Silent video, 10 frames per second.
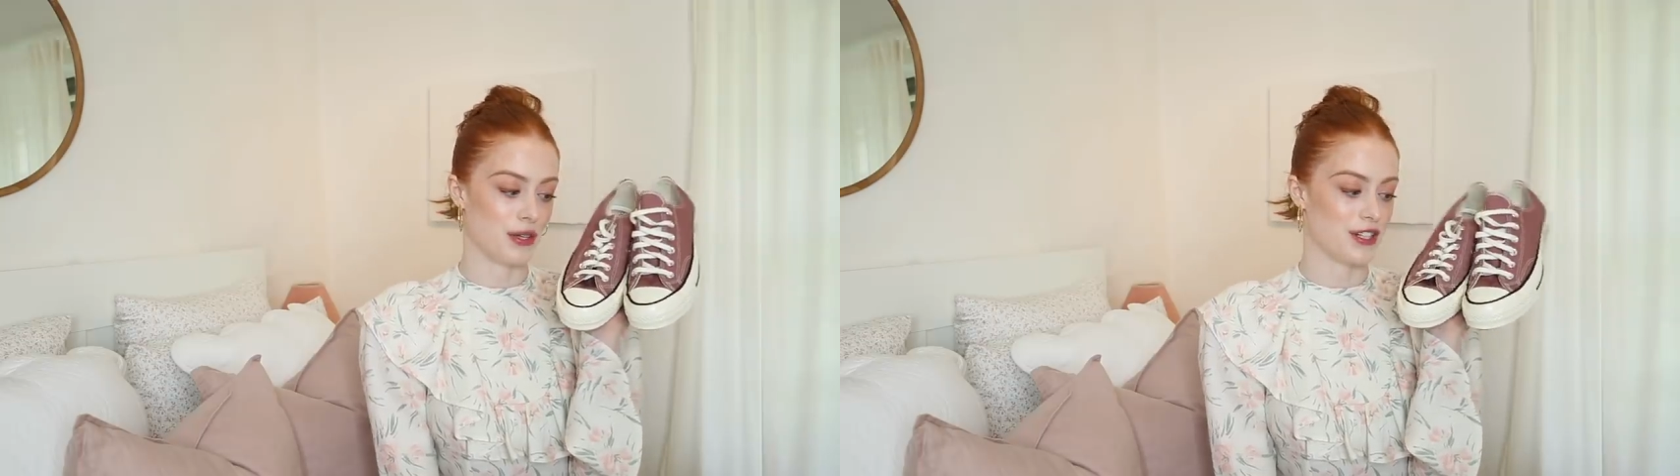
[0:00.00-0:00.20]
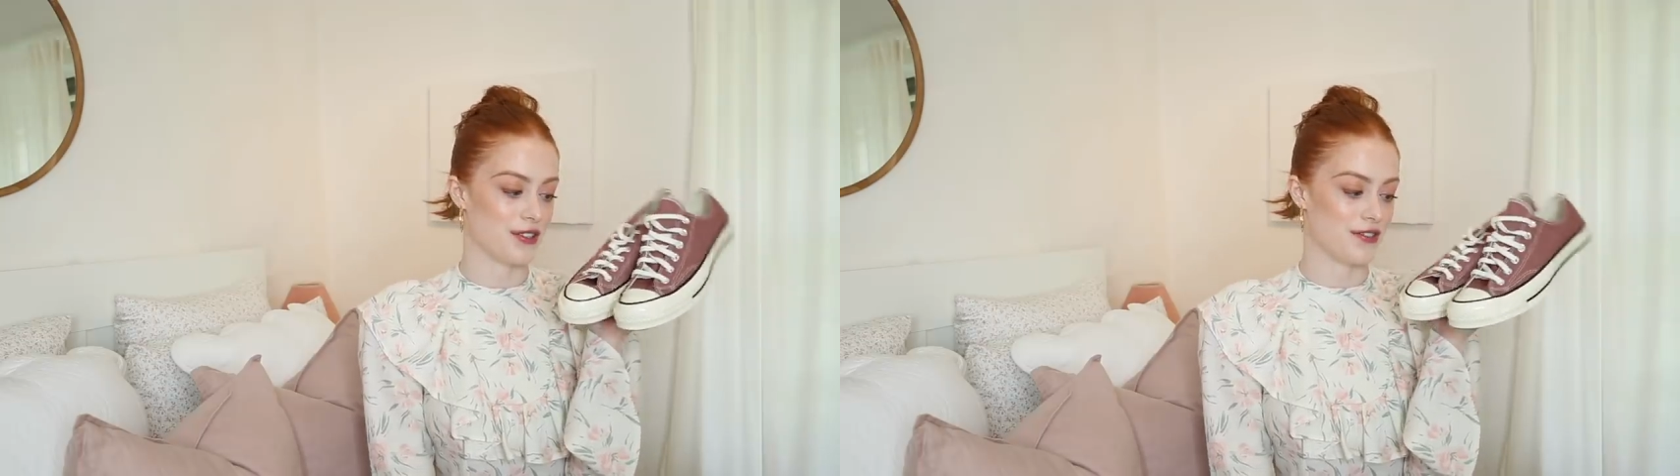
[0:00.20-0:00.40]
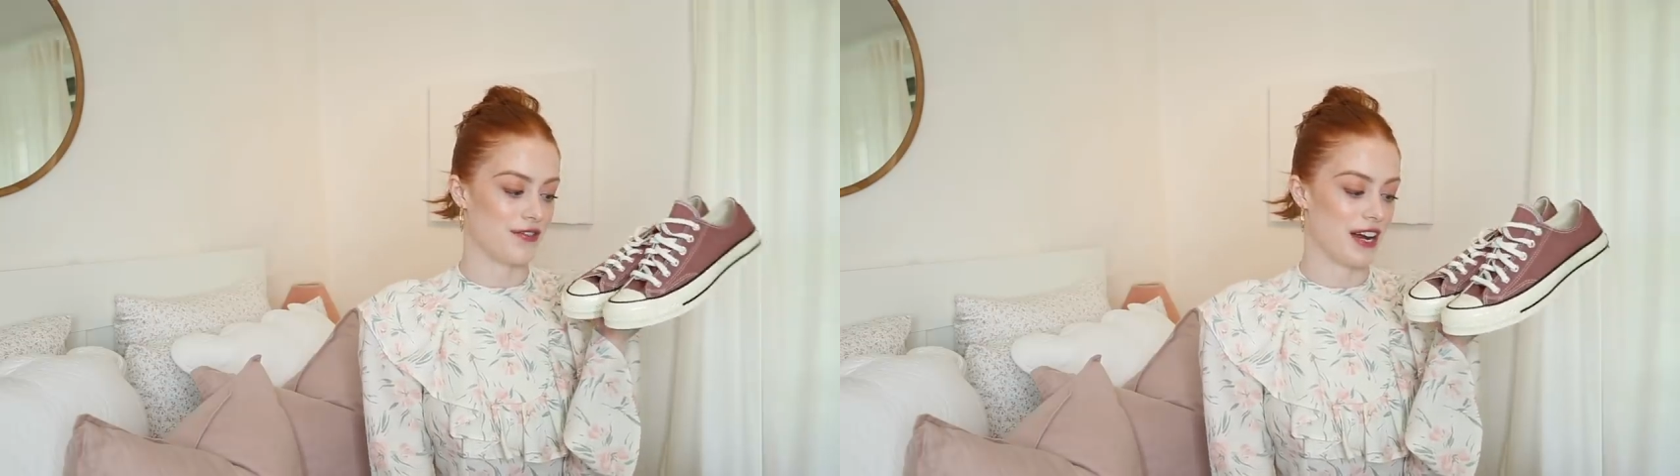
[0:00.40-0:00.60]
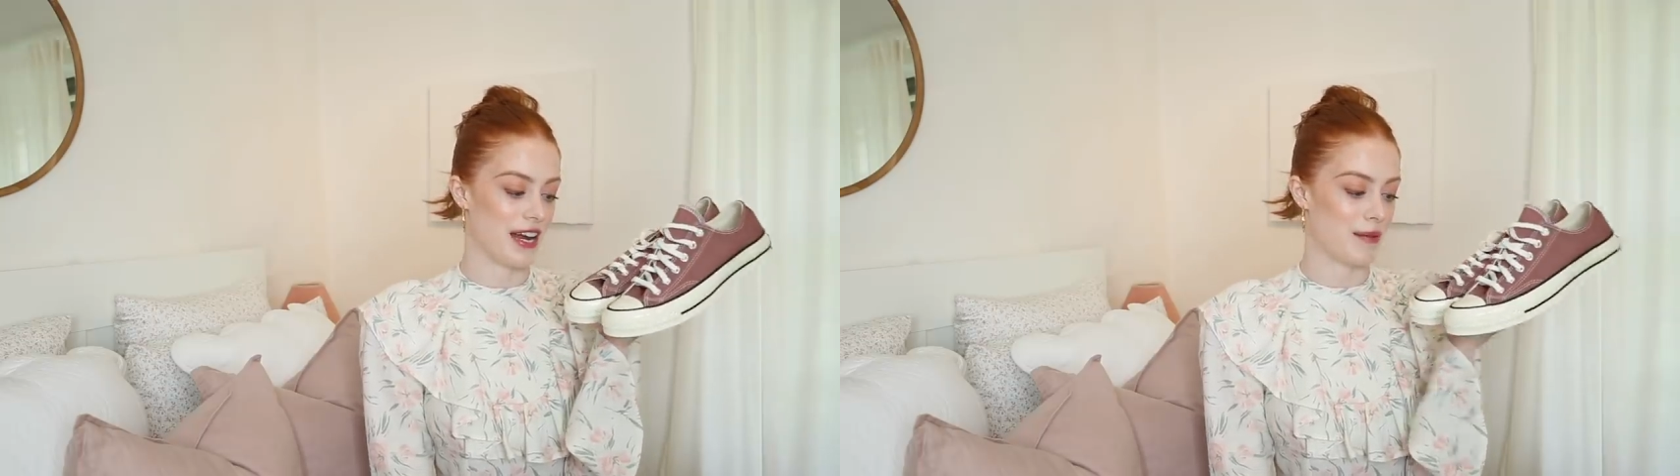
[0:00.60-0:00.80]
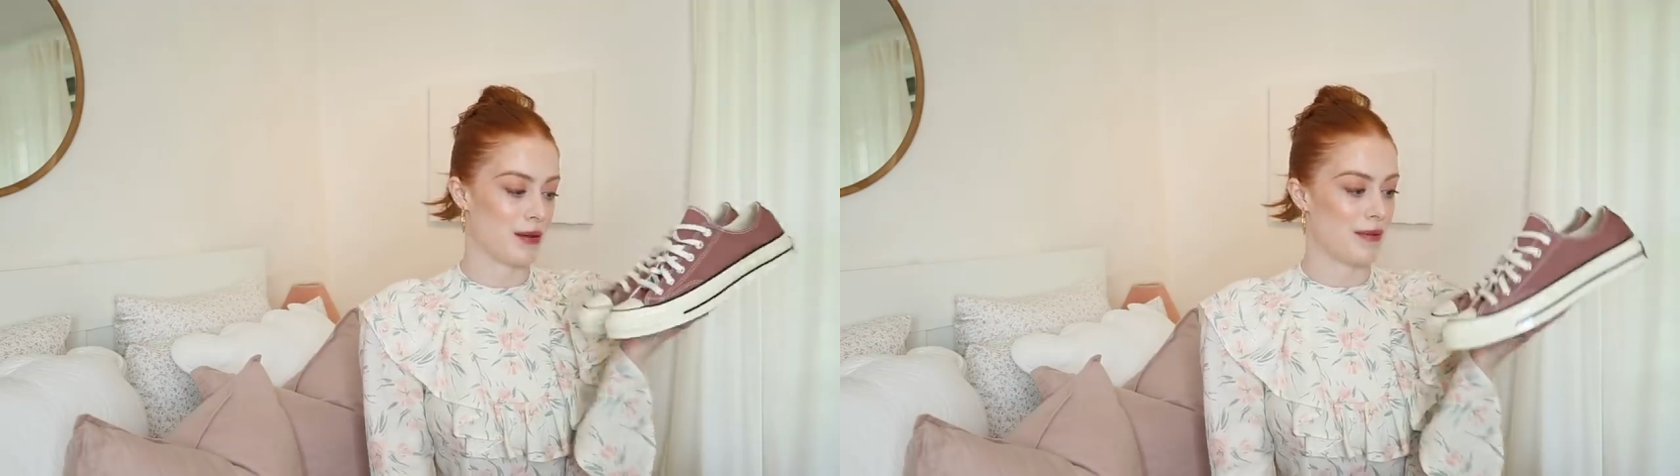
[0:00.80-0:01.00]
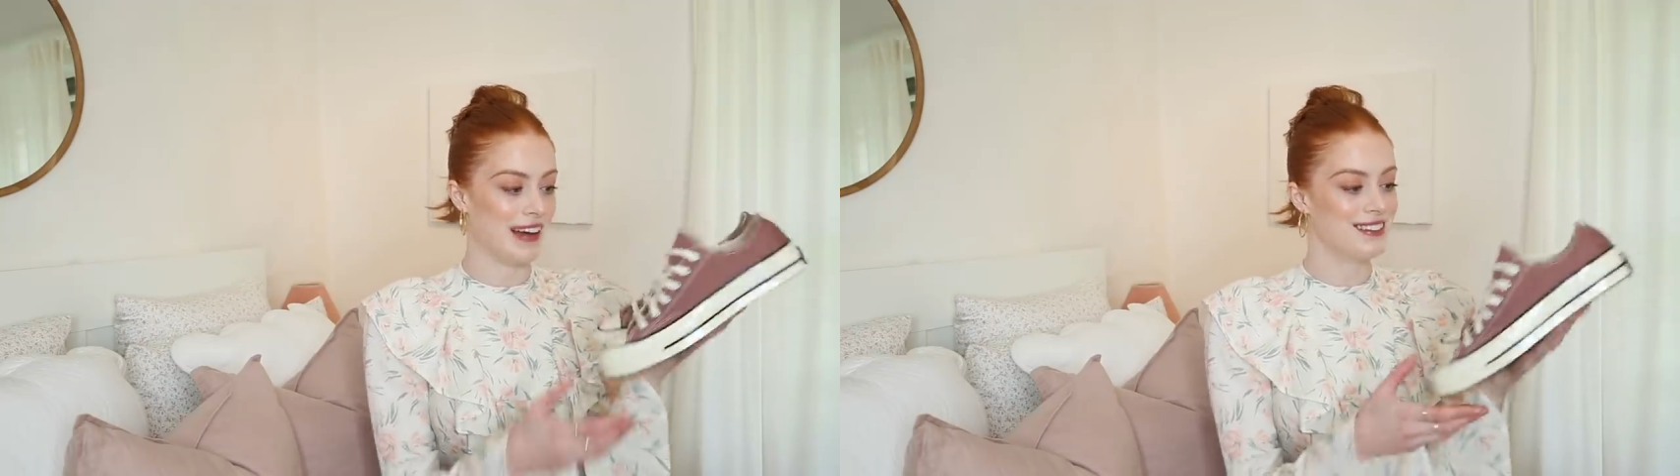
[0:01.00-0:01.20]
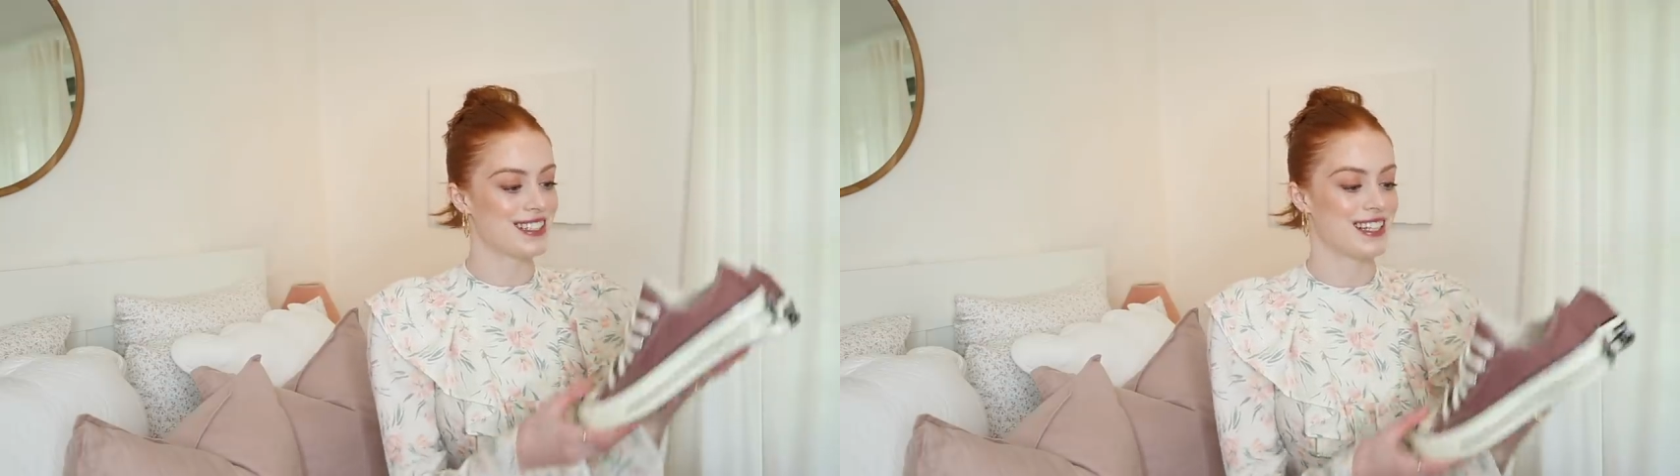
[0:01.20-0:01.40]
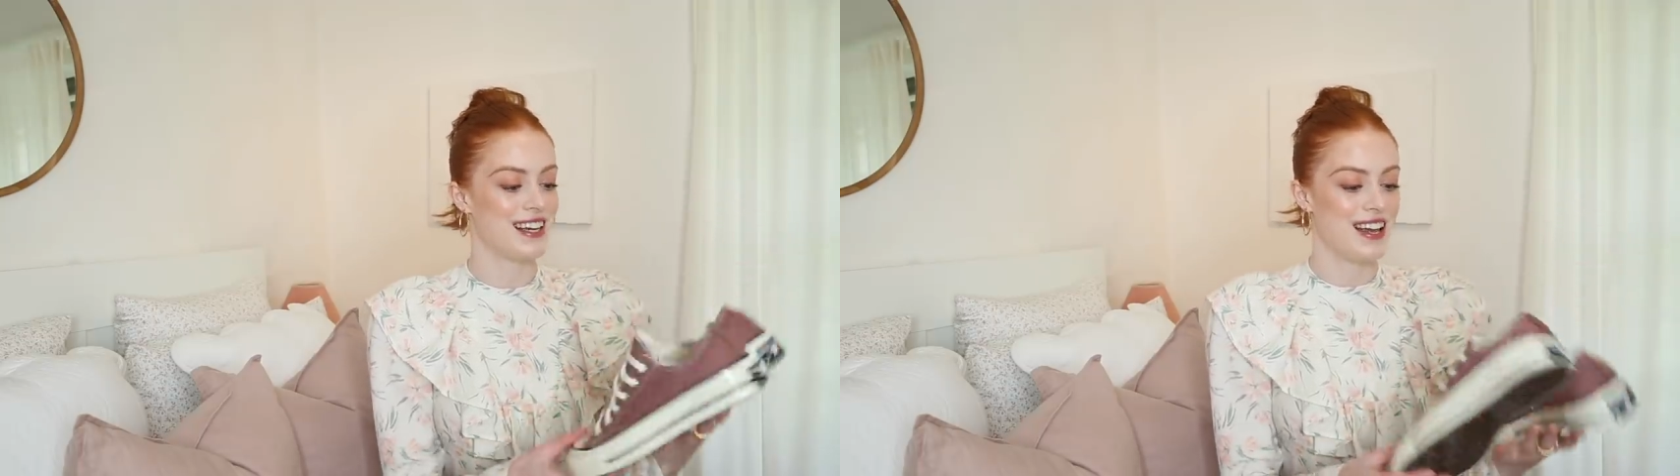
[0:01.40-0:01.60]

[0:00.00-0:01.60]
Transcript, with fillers: which I was very happy about.